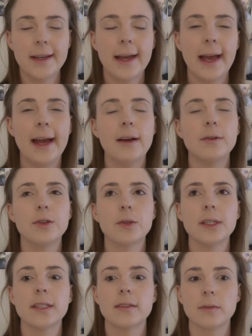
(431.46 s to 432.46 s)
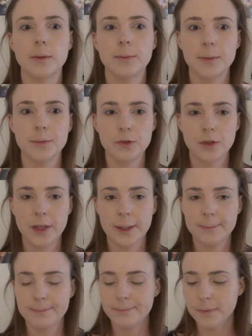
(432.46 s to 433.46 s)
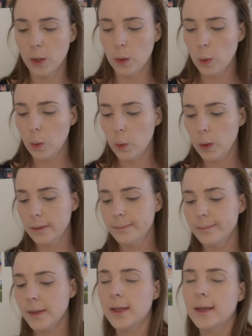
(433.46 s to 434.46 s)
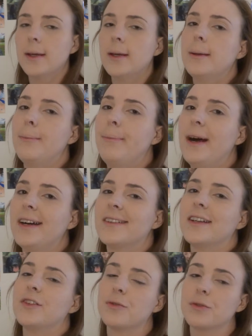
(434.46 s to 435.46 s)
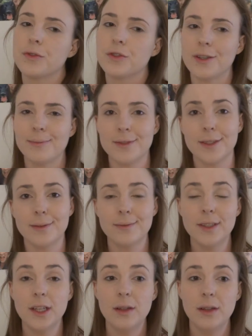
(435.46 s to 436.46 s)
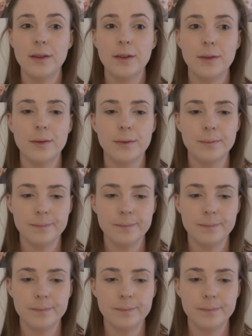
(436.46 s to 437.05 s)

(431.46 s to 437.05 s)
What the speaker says: how annoying is it when people do that? Oh. But I do it all the time, so hello.